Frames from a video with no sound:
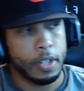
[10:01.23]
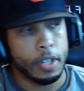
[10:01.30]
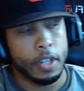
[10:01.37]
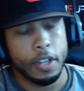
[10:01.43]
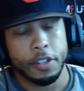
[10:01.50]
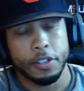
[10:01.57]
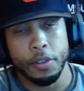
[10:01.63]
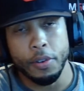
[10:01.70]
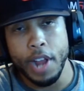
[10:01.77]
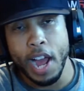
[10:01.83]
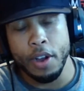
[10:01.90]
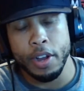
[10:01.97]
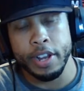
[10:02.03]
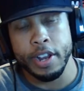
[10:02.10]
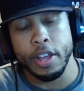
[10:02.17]
So
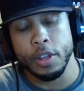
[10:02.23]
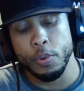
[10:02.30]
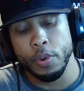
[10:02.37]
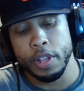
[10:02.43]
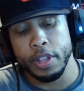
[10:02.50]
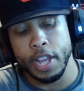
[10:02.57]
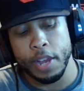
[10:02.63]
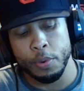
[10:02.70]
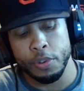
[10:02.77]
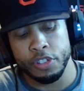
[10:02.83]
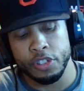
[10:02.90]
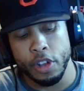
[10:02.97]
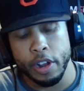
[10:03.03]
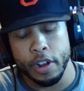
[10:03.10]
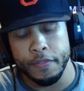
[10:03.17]
now another one that was
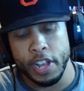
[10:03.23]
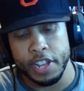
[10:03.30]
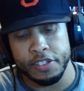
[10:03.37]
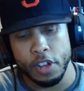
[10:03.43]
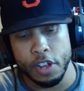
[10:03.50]
thought of. I saw